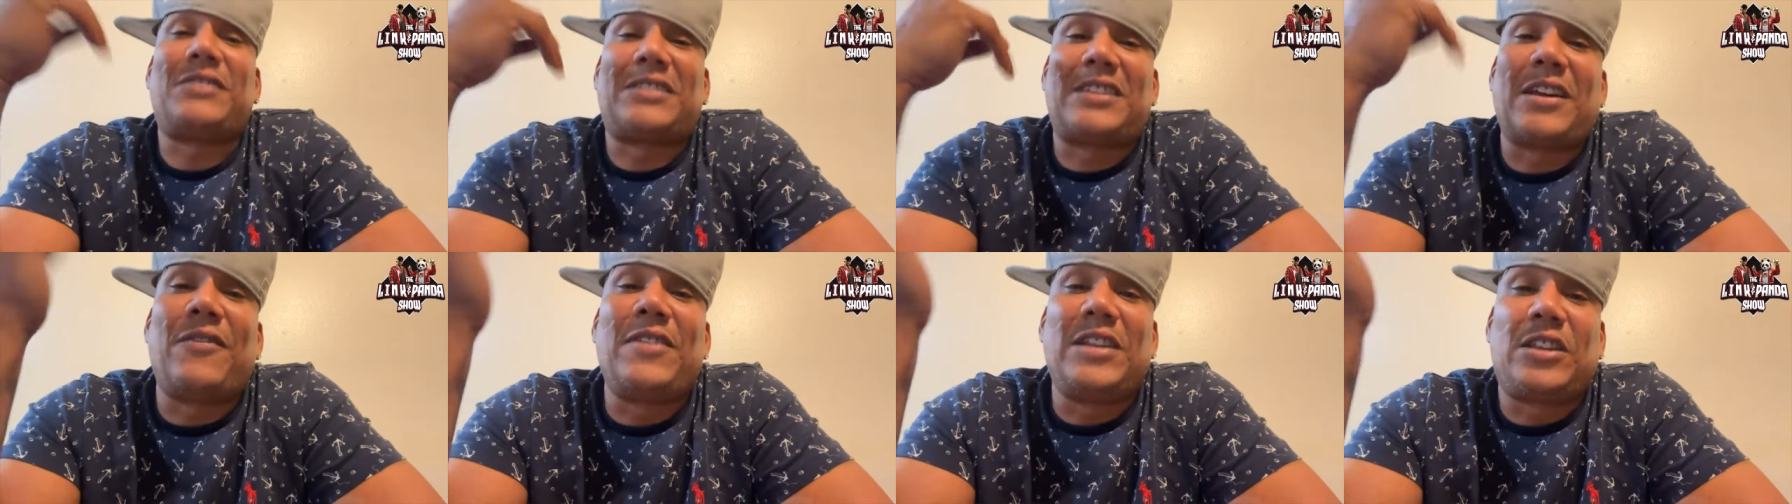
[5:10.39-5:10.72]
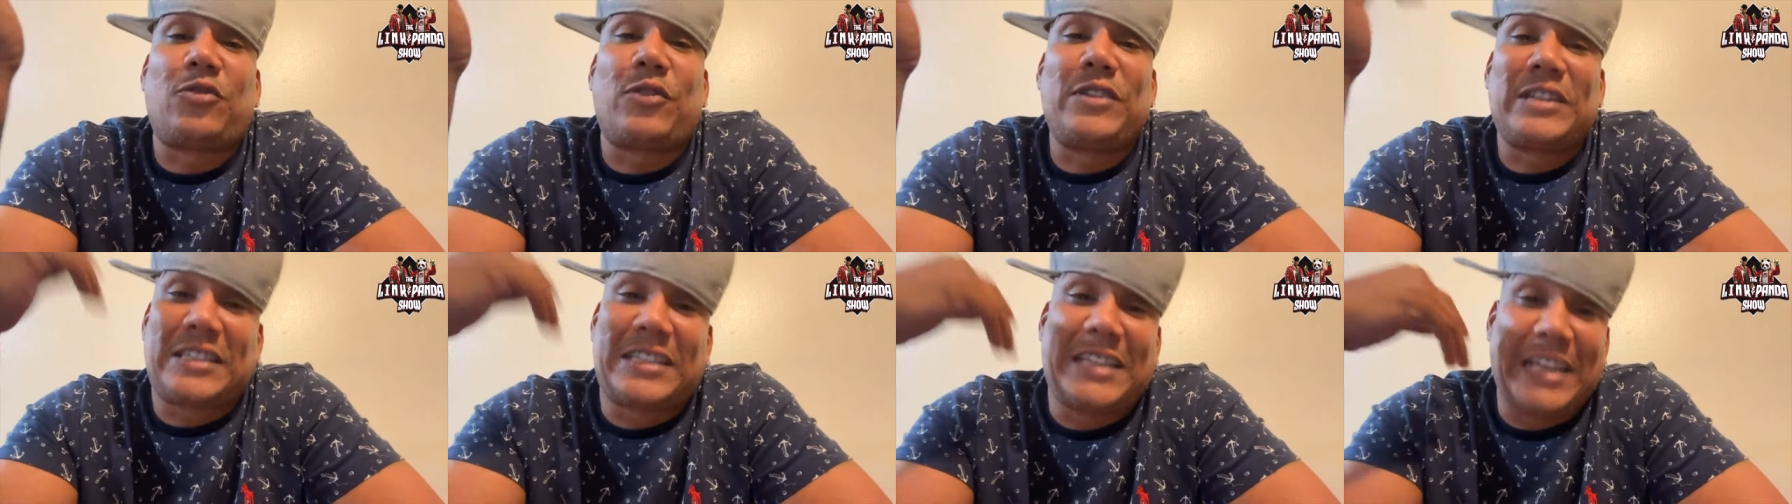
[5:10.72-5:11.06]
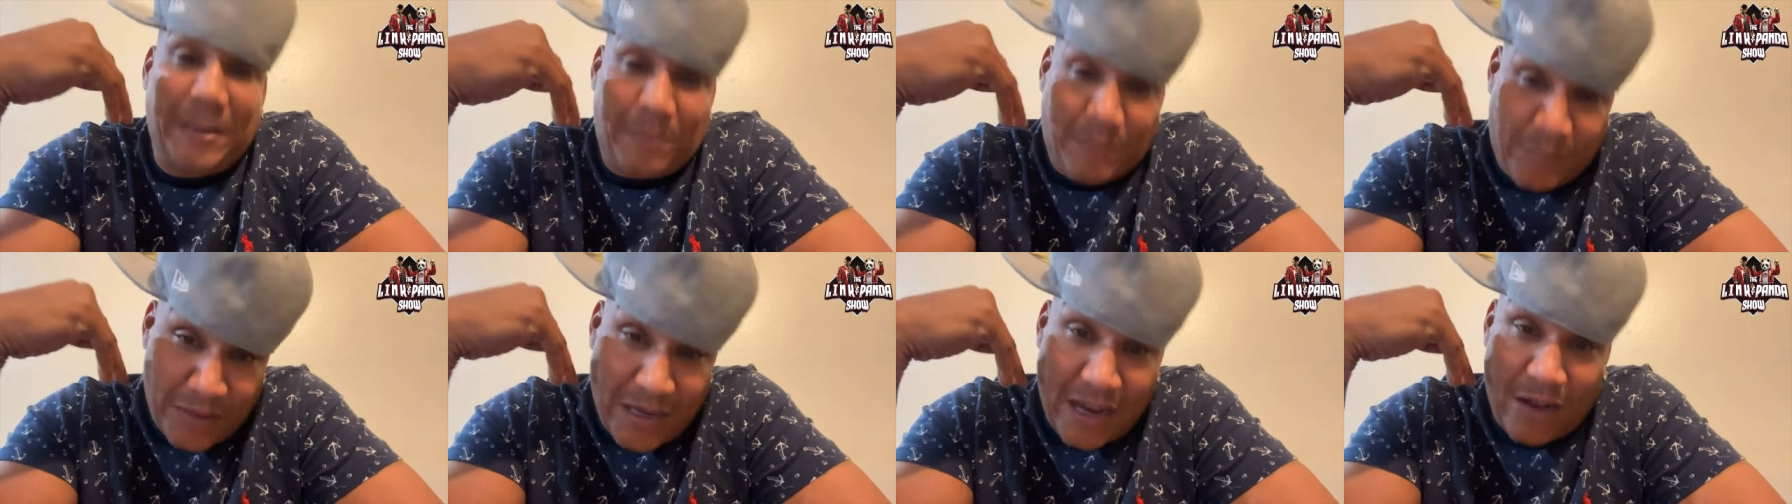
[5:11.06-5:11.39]
seventy-three's
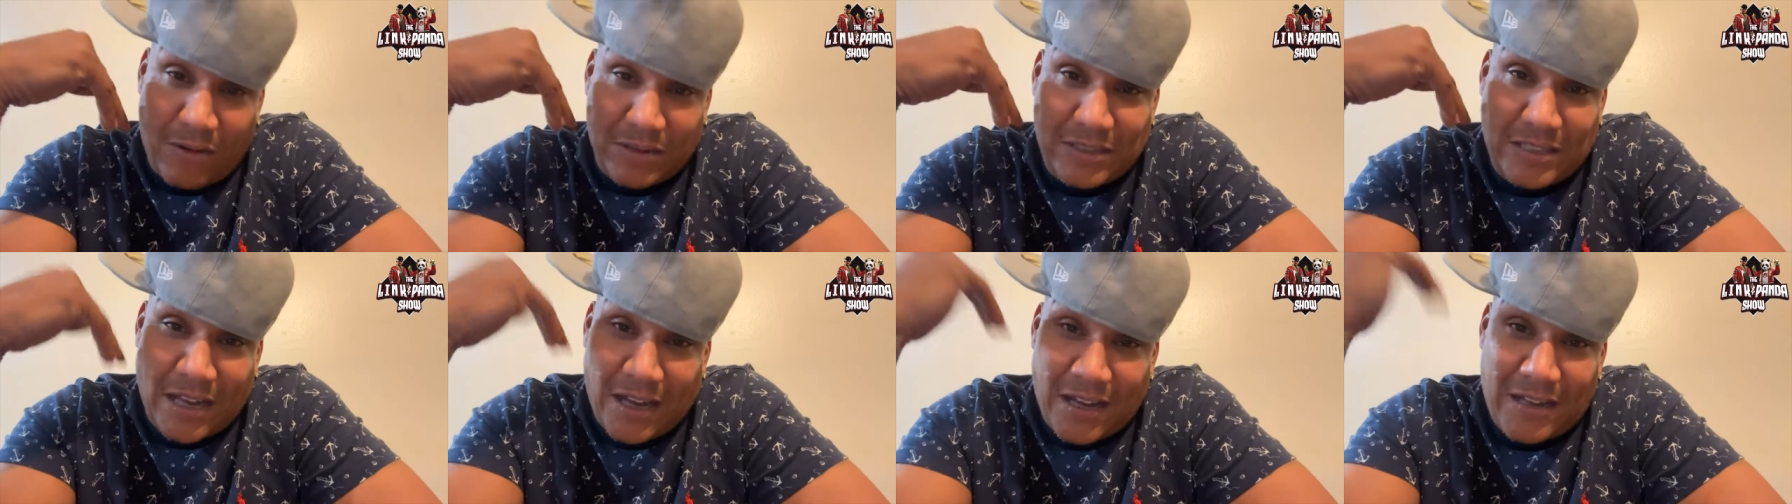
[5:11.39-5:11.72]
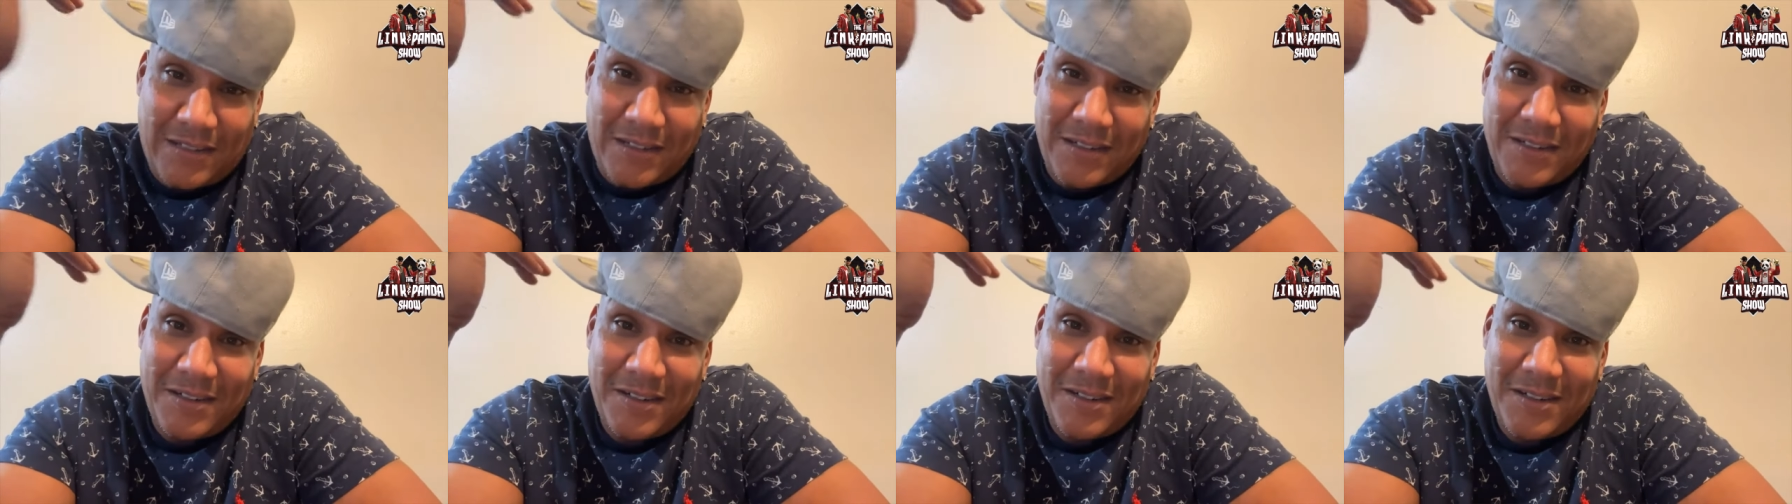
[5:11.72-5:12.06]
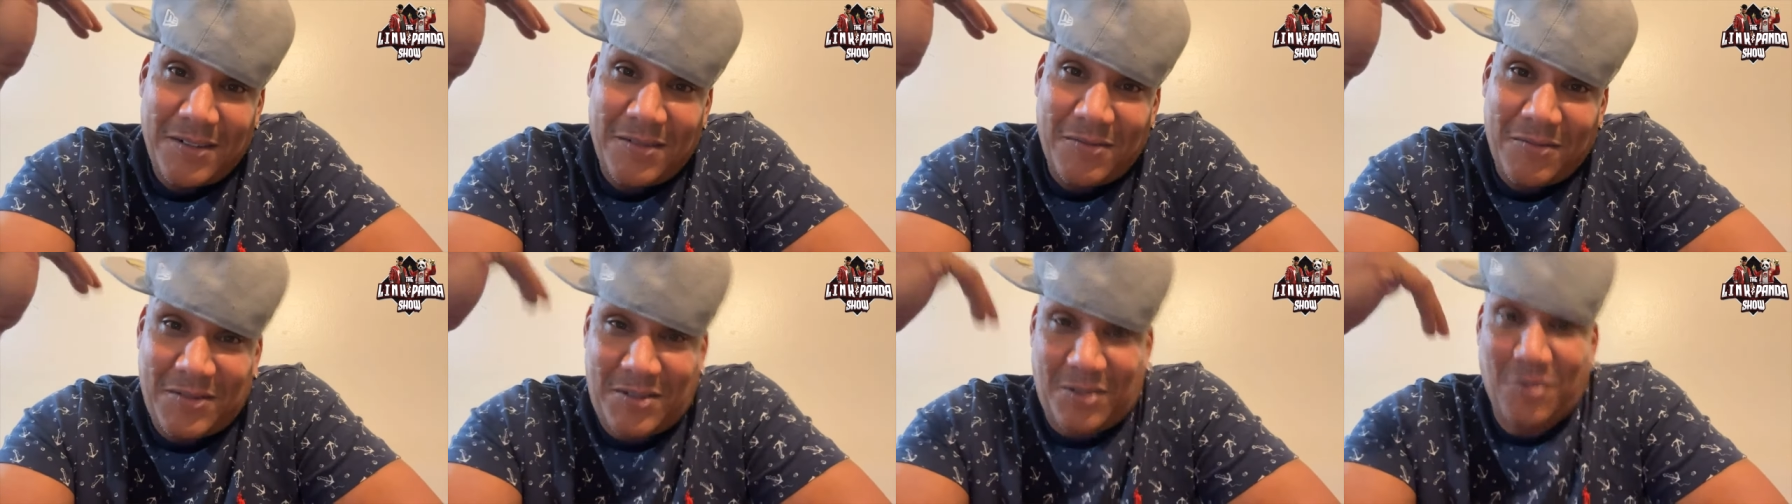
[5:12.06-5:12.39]
deep. How was that?
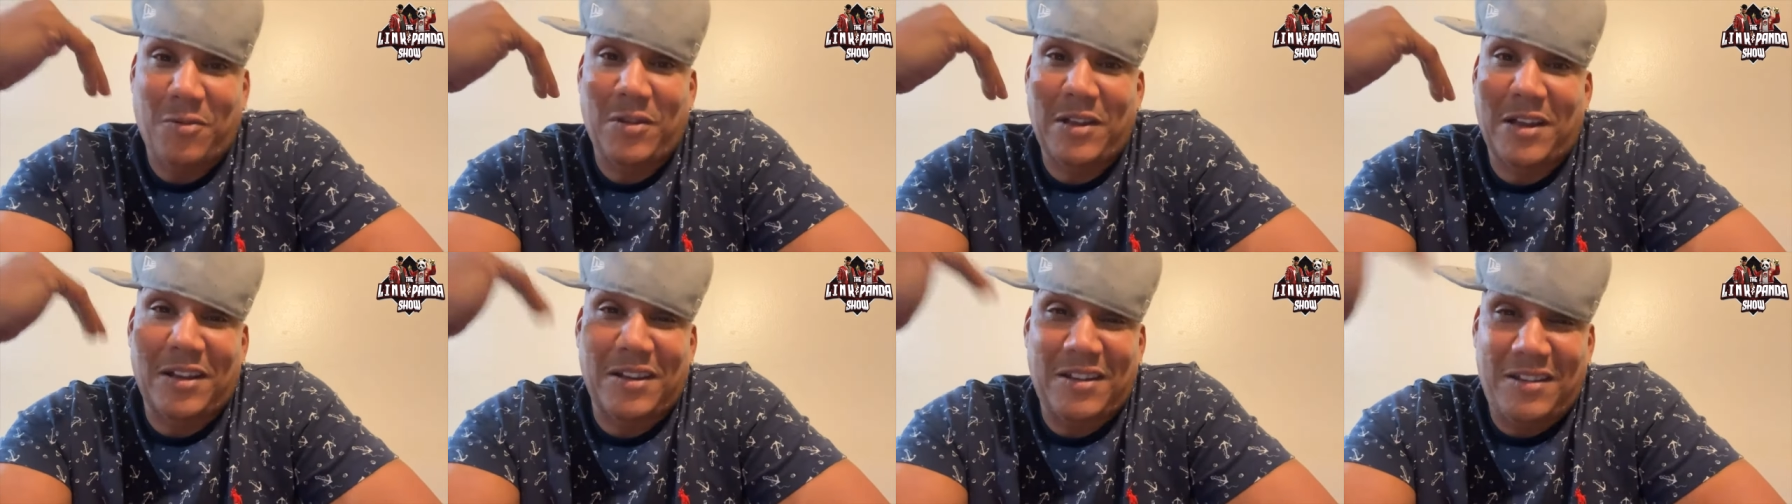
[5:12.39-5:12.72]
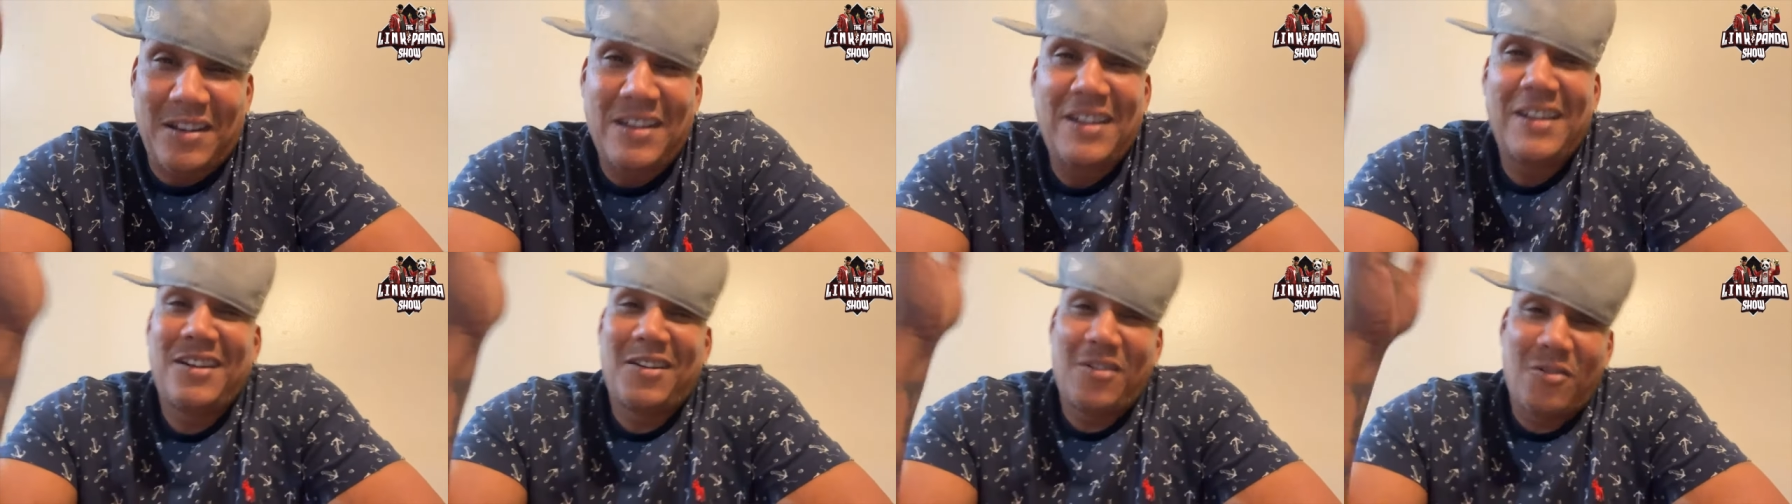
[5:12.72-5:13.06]
So we could